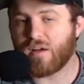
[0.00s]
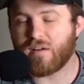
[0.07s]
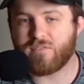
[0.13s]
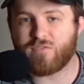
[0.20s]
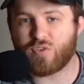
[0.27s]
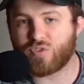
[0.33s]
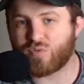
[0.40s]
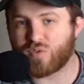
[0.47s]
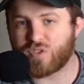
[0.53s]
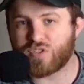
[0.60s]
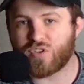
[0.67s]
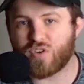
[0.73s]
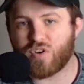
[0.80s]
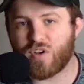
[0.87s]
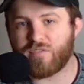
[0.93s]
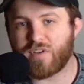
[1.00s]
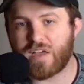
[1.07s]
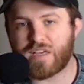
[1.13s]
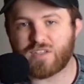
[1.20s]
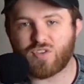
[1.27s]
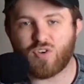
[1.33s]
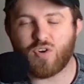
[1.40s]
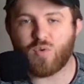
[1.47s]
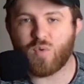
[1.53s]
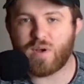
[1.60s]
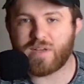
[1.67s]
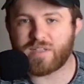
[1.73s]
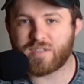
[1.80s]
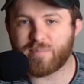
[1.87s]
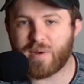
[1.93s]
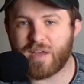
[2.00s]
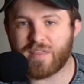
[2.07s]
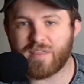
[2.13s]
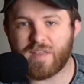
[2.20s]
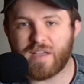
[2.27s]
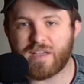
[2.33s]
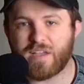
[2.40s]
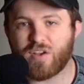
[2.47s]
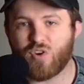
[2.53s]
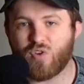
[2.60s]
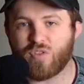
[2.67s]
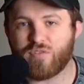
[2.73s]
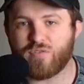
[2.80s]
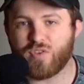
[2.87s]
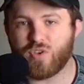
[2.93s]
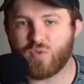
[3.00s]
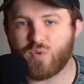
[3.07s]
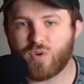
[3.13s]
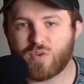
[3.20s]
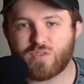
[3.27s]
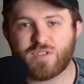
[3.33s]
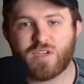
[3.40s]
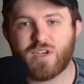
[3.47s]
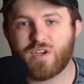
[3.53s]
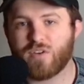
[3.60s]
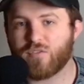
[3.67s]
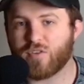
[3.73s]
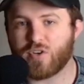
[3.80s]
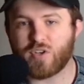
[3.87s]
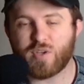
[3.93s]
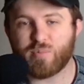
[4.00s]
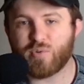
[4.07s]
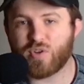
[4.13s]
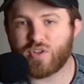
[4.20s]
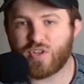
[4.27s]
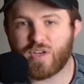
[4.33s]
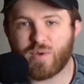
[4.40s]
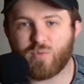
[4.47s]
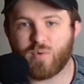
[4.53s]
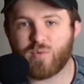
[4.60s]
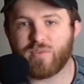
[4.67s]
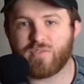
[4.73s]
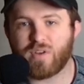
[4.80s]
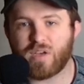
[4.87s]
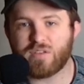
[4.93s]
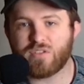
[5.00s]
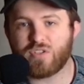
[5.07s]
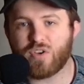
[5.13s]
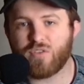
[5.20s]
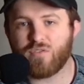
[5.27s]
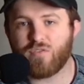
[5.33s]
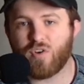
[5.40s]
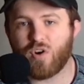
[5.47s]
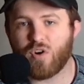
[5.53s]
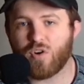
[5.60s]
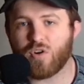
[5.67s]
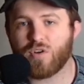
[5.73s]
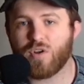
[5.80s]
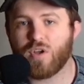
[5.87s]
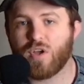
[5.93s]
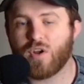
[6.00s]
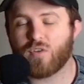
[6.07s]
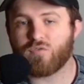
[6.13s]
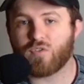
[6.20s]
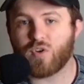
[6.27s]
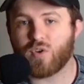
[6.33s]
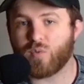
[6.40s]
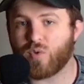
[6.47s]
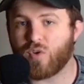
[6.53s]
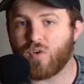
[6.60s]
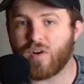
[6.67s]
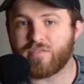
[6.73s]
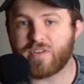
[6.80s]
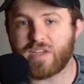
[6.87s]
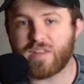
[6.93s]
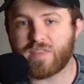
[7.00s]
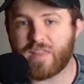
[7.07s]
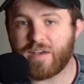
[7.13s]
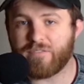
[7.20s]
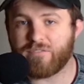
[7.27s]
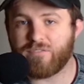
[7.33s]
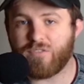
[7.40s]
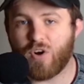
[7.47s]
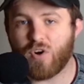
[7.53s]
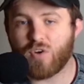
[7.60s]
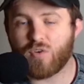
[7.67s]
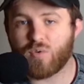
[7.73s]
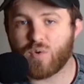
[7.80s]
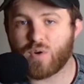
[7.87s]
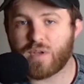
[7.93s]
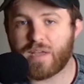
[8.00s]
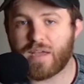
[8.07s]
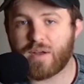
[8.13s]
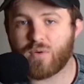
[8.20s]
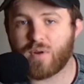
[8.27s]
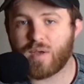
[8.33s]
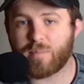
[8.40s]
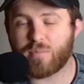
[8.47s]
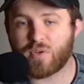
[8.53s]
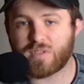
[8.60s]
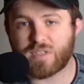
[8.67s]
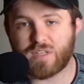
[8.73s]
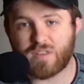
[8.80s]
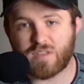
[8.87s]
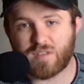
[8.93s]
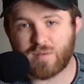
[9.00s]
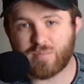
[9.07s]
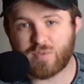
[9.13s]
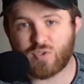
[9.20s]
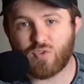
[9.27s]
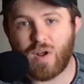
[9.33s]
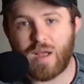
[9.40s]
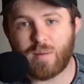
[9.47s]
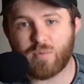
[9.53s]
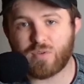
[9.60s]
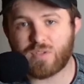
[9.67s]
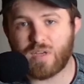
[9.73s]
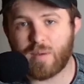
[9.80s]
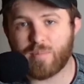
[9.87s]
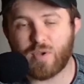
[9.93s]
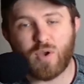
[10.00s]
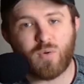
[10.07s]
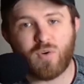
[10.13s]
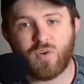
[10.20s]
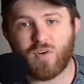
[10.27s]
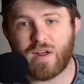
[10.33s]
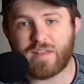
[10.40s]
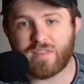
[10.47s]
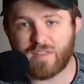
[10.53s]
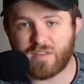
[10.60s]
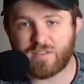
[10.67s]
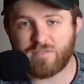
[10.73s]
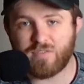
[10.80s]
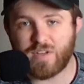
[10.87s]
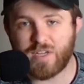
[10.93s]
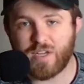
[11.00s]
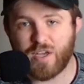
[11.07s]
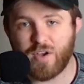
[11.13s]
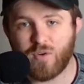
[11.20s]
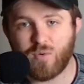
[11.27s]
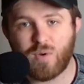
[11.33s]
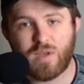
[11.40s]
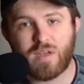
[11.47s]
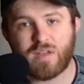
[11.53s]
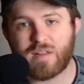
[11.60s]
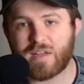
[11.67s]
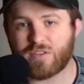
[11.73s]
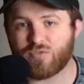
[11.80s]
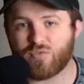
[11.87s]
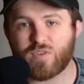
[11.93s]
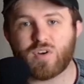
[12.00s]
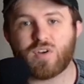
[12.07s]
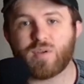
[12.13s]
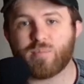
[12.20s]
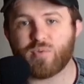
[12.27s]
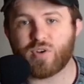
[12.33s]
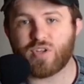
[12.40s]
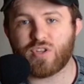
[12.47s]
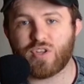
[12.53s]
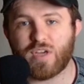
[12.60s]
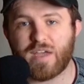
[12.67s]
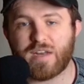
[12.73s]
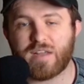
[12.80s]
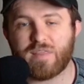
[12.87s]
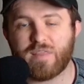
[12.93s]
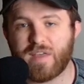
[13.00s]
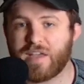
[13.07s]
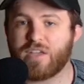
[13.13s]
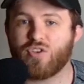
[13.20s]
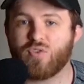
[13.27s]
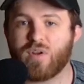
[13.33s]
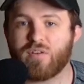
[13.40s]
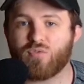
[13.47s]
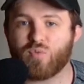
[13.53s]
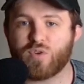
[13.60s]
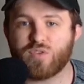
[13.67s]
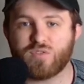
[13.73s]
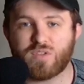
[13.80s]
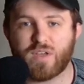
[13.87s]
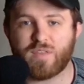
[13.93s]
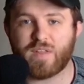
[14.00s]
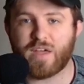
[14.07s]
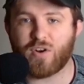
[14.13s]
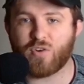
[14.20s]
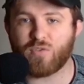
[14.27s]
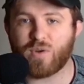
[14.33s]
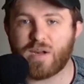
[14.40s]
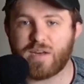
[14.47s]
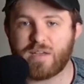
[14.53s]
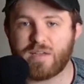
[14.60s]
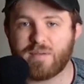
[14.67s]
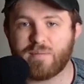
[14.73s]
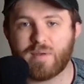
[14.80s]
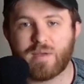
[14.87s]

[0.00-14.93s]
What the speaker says: First, want to start off, as always, by thanking all the viewers. Really appreciate what we've done so far. Really would love to get that follower count up. Let's get the subscribers up. Go and like this video. That's really appreciated. Thank you to everyone who's done that already.